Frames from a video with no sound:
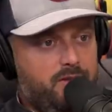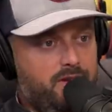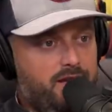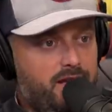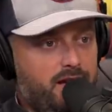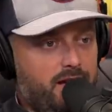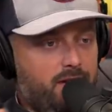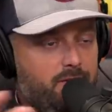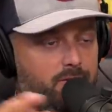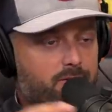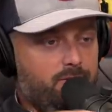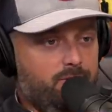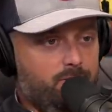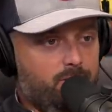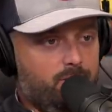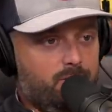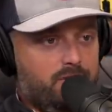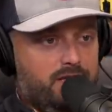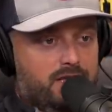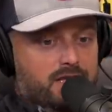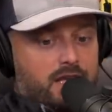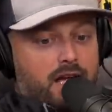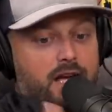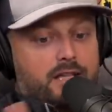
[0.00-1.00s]
yeah,
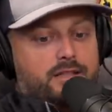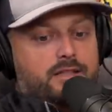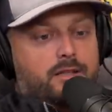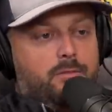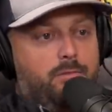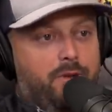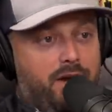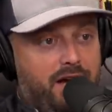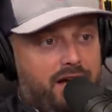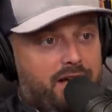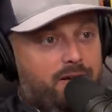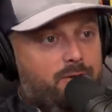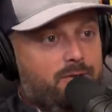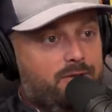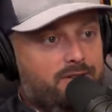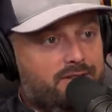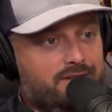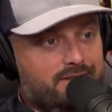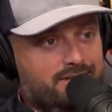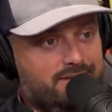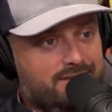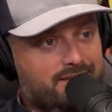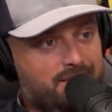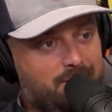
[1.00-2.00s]
we liked the penguin
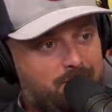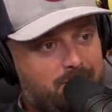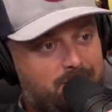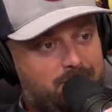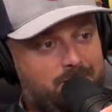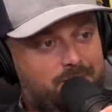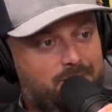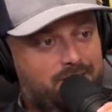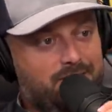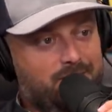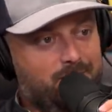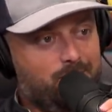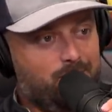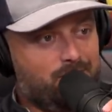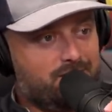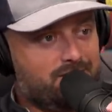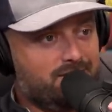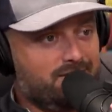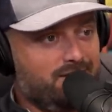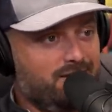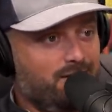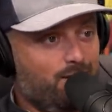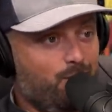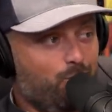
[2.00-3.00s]
exhibit, but it
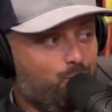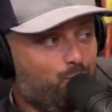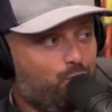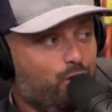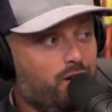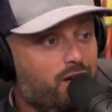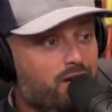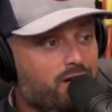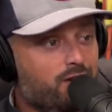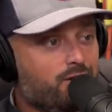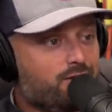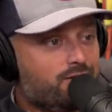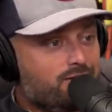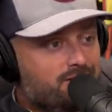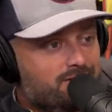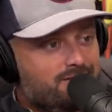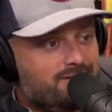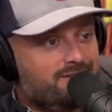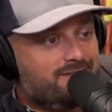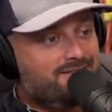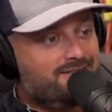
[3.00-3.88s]
wasn't unreal.